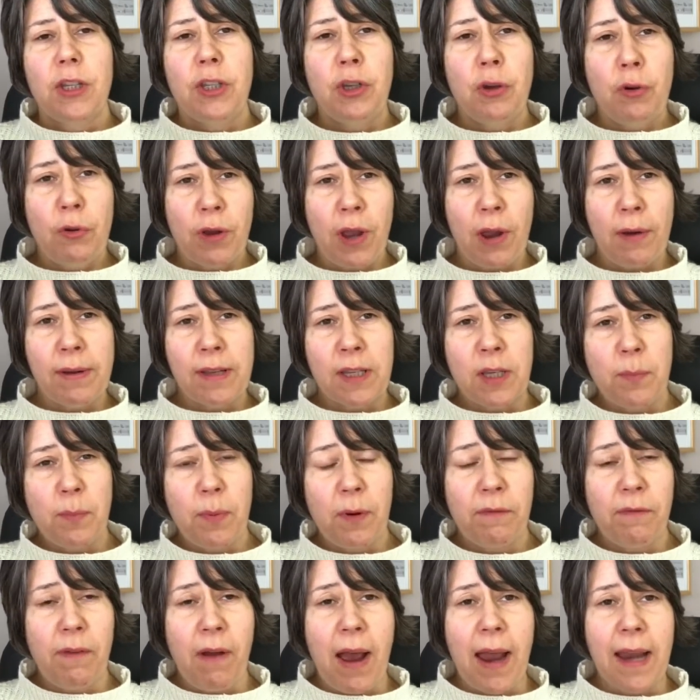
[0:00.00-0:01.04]
You're going to
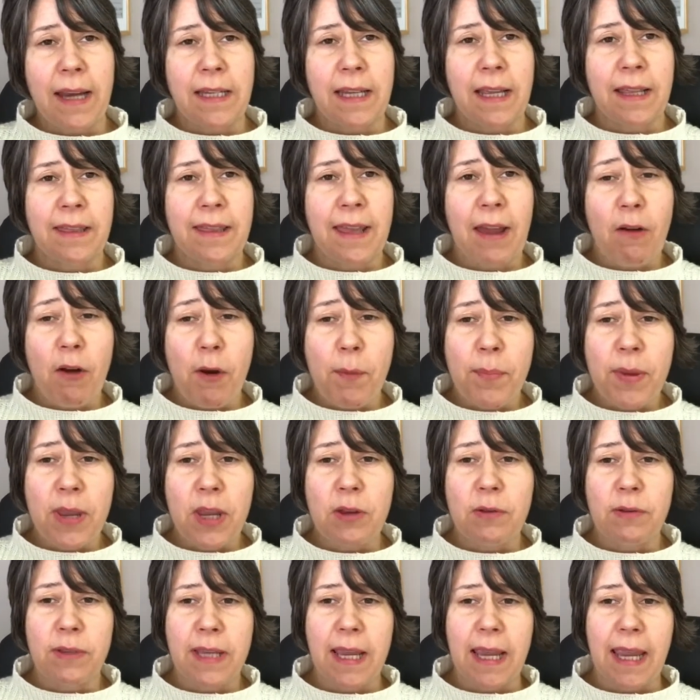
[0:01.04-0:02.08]
provide a
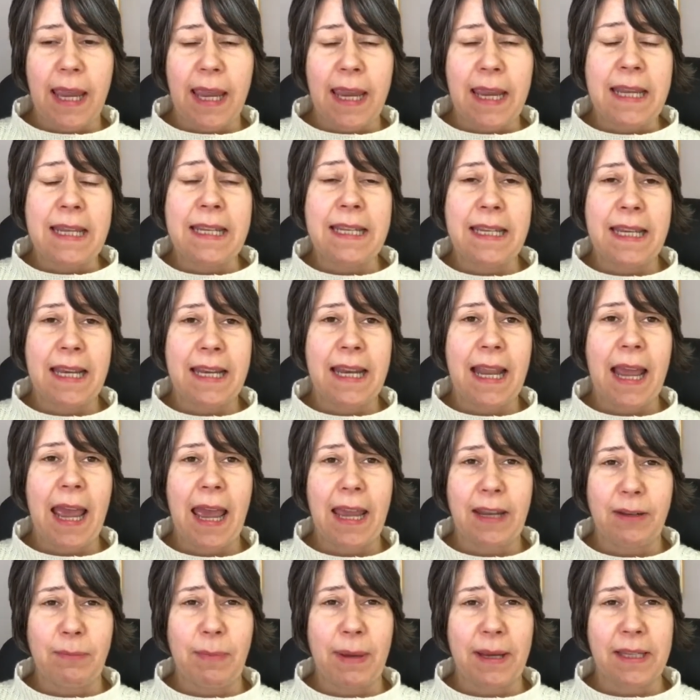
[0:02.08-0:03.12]
therapeutic Indian
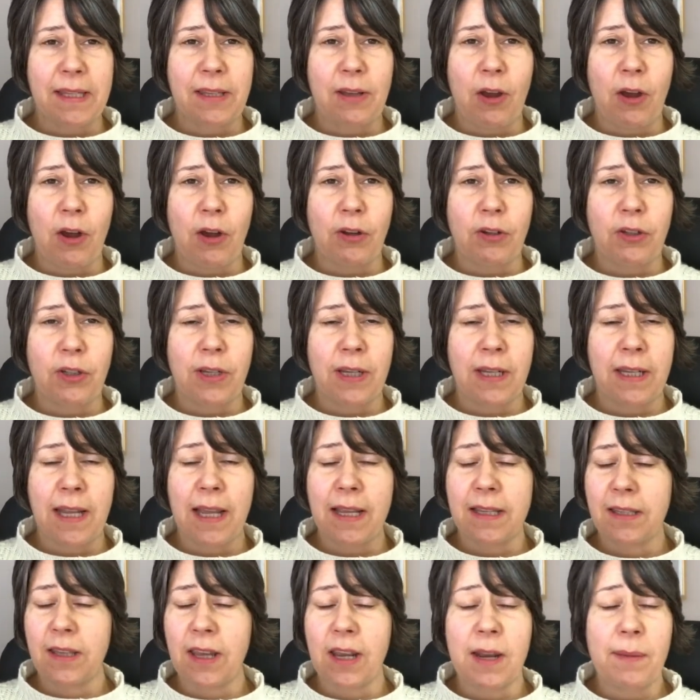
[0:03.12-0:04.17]
head massage, and
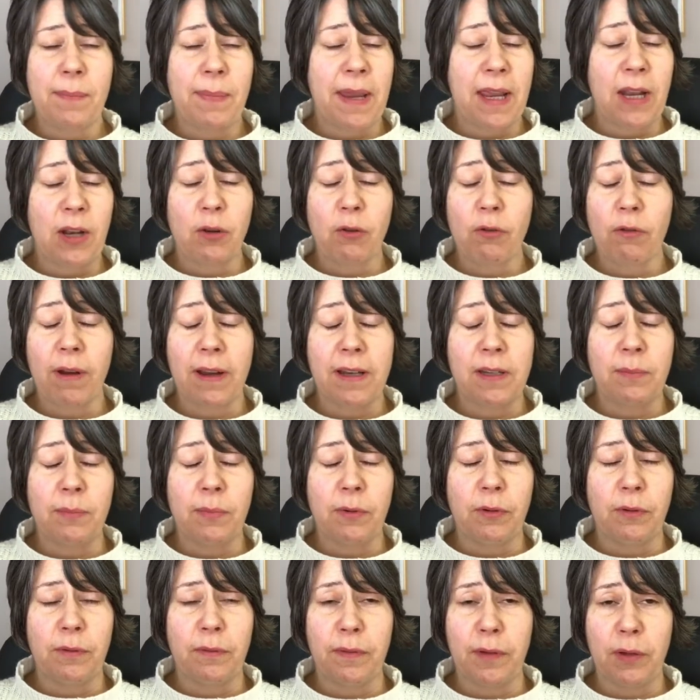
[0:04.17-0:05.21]
that's going to be
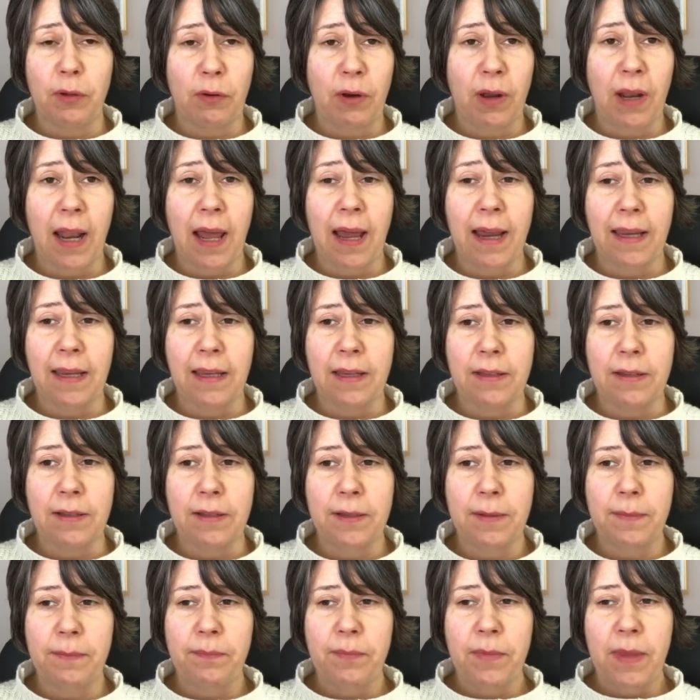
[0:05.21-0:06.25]
incredible for your
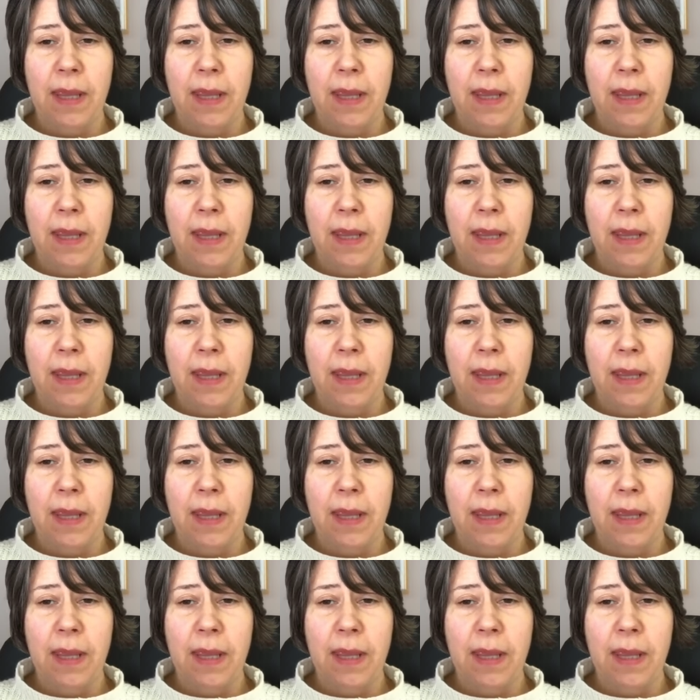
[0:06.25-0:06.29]
client.